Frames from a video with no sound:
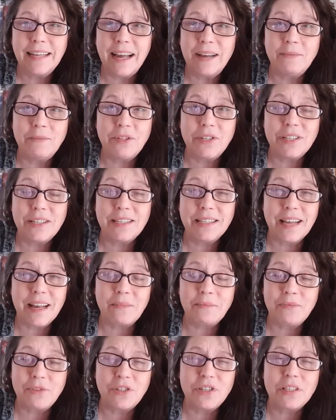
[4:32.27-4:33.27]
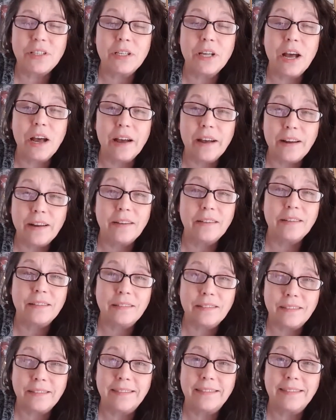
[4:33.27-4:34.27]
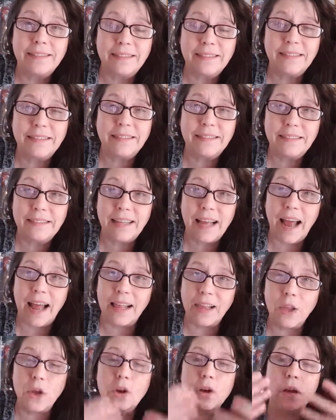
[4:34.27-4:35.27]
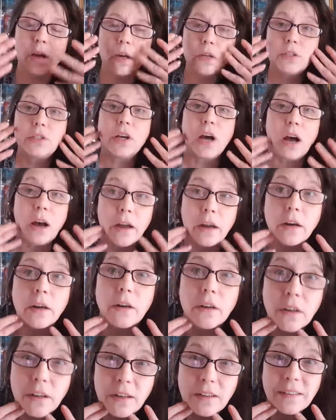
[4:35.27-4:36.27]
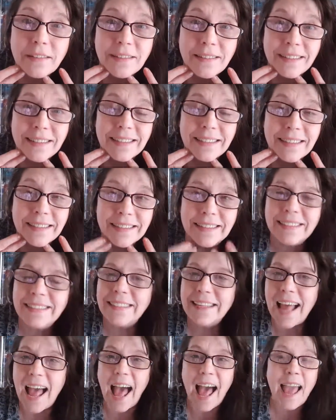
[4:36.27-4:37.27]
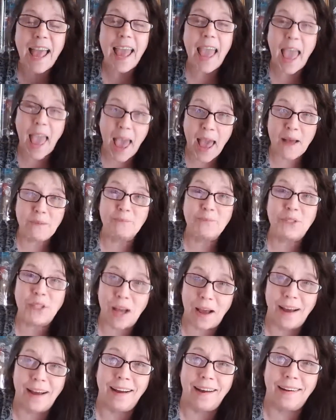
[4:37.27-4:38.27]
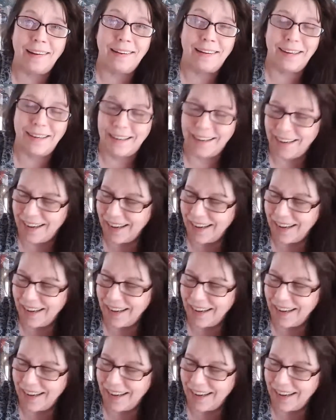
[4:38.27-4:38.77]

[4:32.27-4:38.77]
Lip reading: I'm just tired. I look tired. I am tired.